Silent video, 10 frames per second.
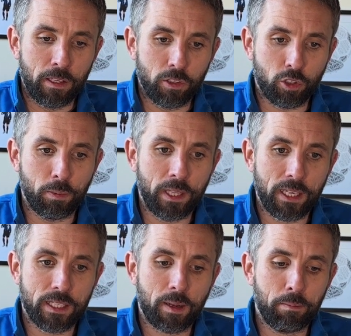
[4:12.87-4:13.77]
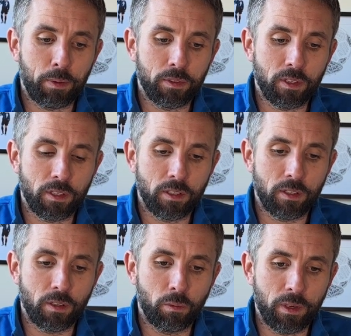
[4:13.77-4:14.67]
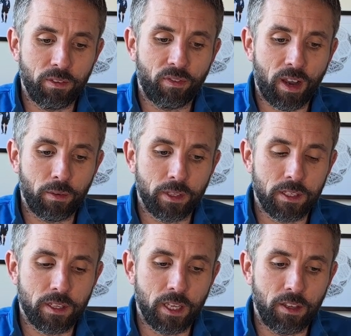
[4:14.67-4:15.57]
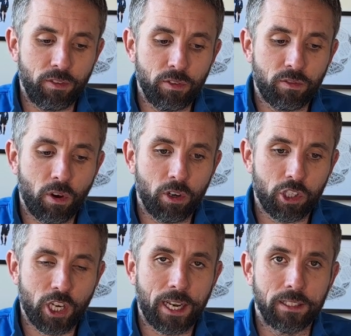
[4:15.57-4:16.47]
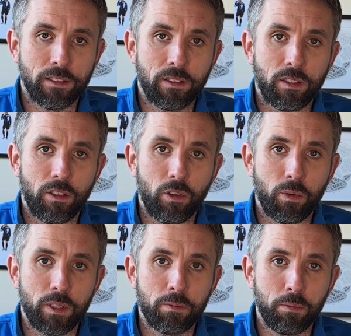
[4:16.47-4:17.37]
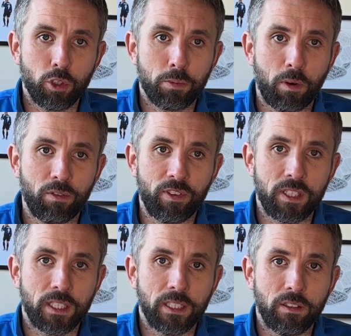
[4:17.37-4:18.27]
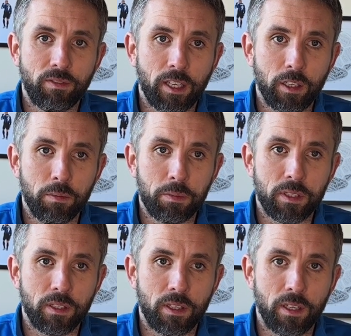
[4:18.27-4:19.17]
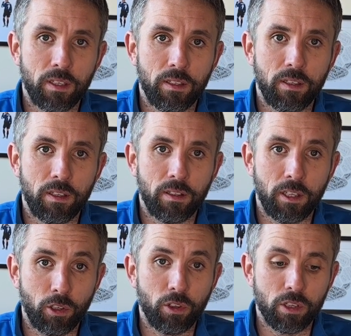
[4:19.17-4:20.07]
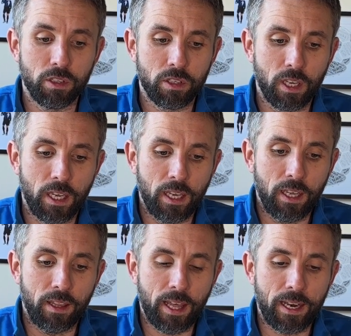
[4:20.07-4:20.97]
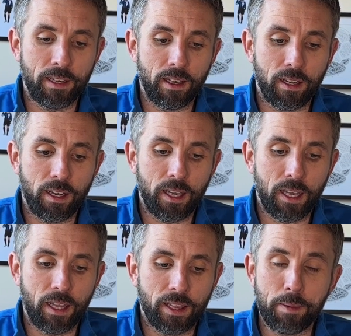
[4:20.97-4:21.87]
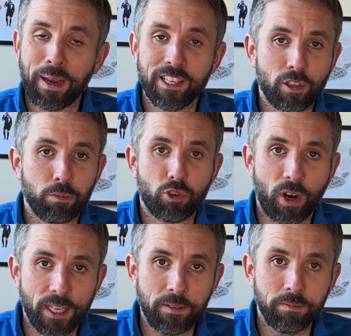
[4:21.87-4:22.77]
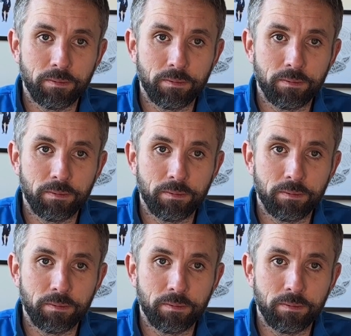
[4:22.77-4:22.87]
Some of the examples that we found is that if you've got a child who is much more physically developed than others, then they might stop trying